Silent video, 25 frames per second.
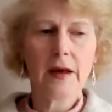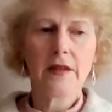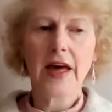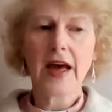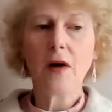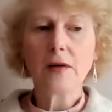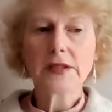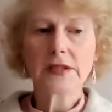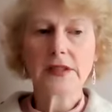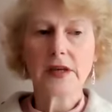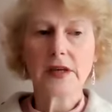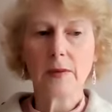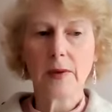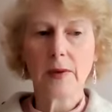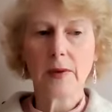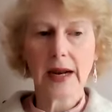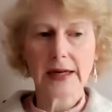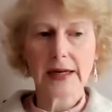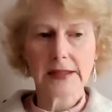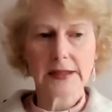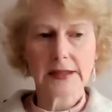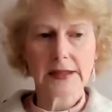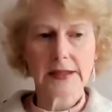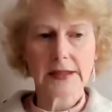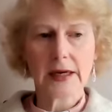They
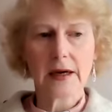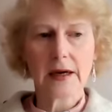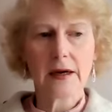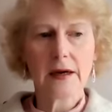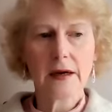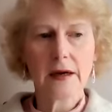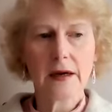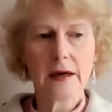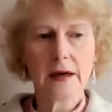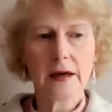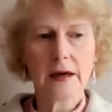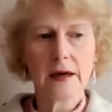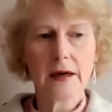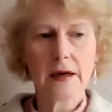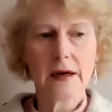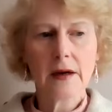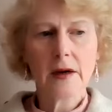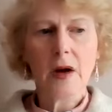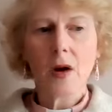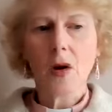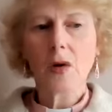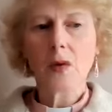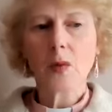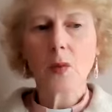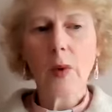also will answer,
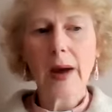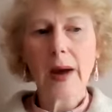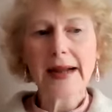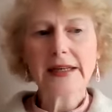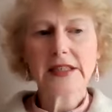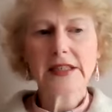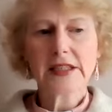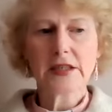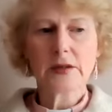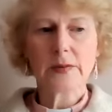Lord,